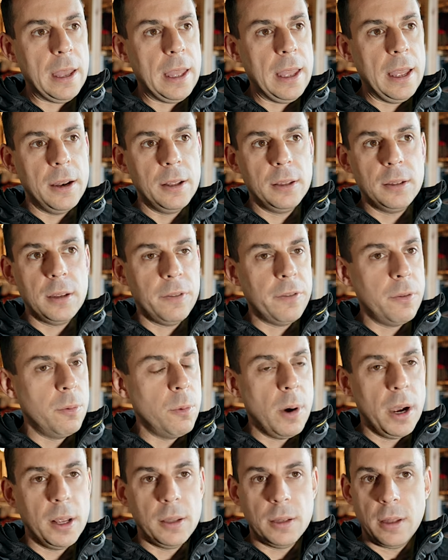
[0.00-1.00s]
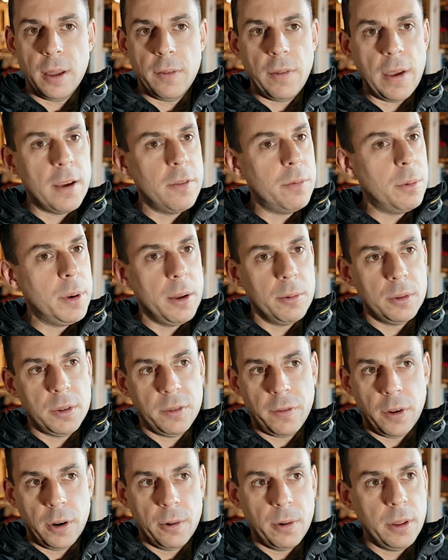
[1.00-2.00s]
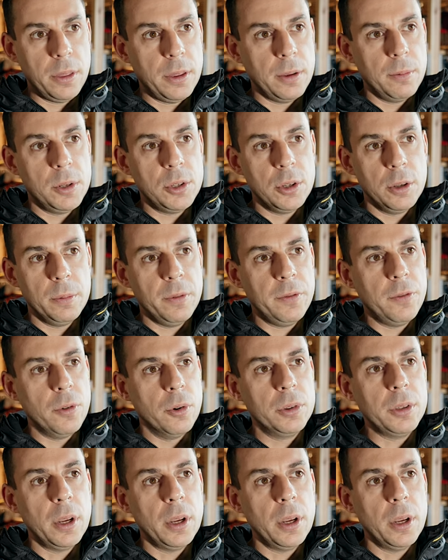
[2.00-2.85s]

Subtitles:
in a different way to they've ever been able to follow anything we do before.